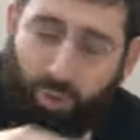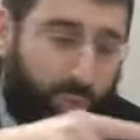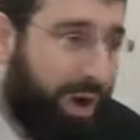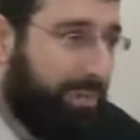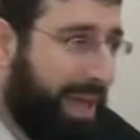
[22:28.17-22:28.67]

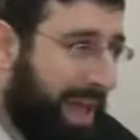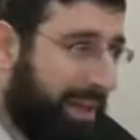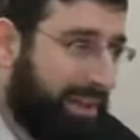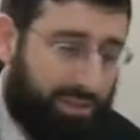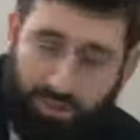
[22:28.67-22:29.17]
One
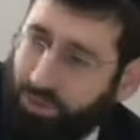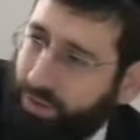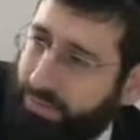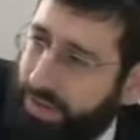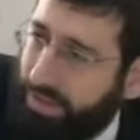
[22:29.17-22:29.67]
man, two
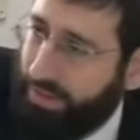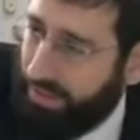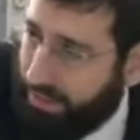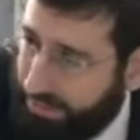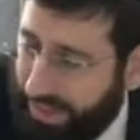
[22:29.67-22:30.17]
women
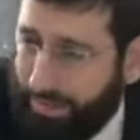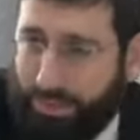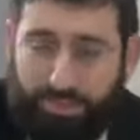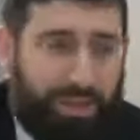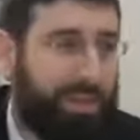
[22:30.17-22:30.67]
is not
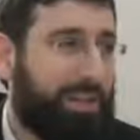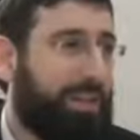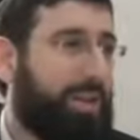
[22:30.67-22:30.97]
permitted.